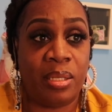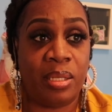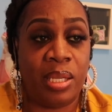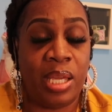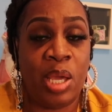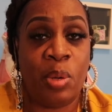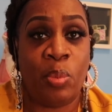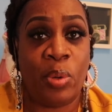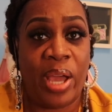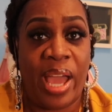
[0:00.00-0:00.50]

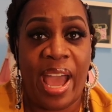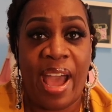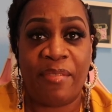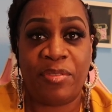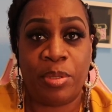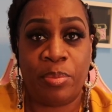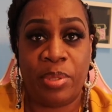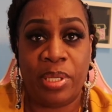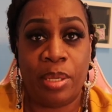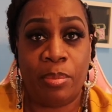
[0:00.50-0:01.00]
it would have
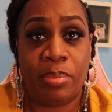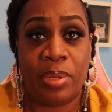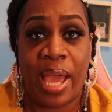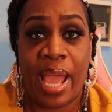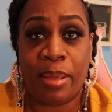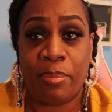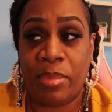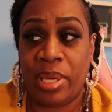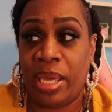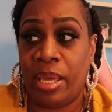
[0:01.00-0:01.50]
to be a
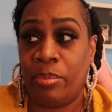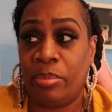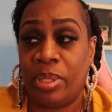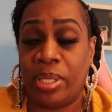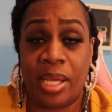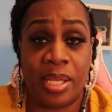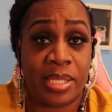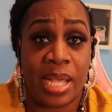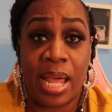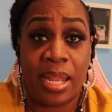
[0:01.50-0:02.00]
black man
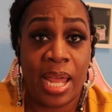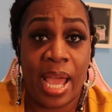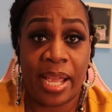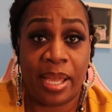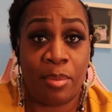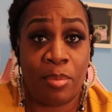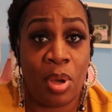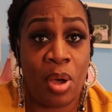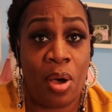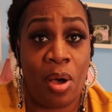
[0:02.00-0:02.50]
because I like
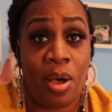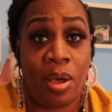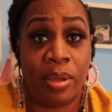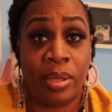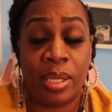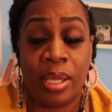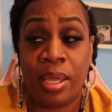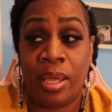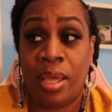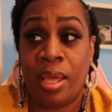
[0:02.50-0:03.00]
them all.